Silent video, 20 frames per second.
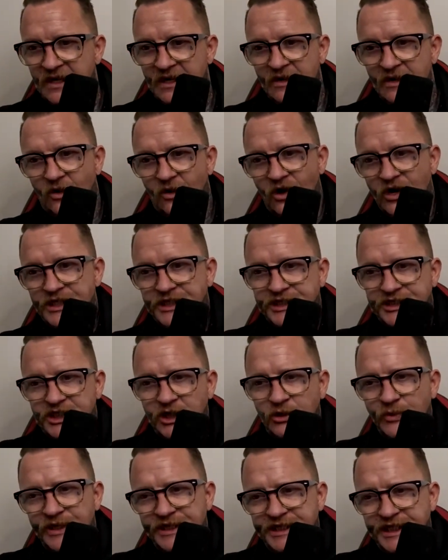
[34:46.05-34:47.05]
Oi,
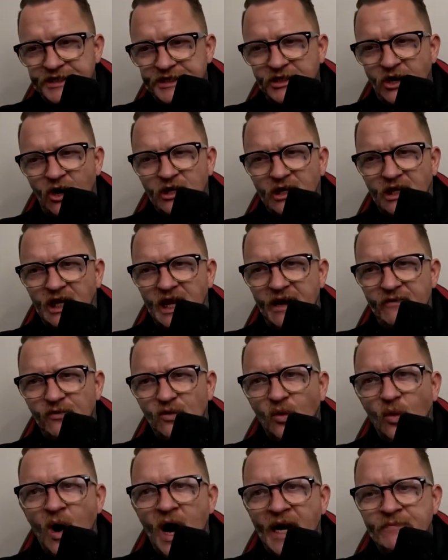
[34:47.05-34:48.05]
Stewie just got a level
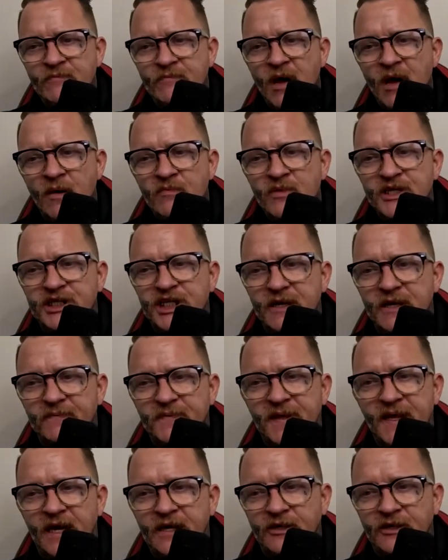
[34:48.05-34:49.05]
1 membership.
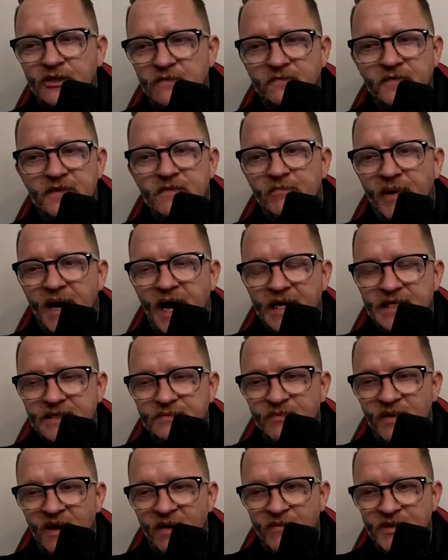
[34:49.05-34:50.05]
Thank you for the base
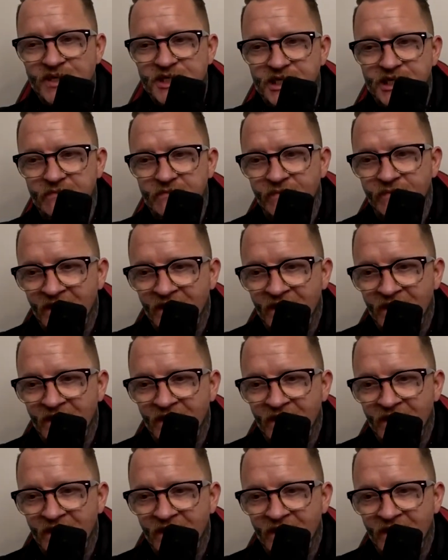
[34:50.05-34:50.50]
membership.